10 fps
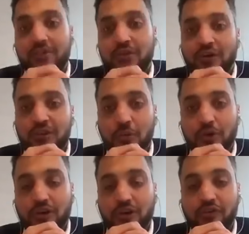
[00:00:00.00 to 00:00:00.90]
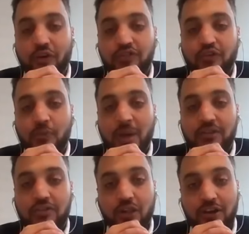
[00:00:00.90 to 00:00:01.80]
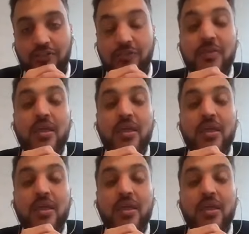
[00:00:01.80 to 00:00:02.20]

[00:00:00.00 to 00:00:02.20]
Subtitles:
on the work of so many scholars.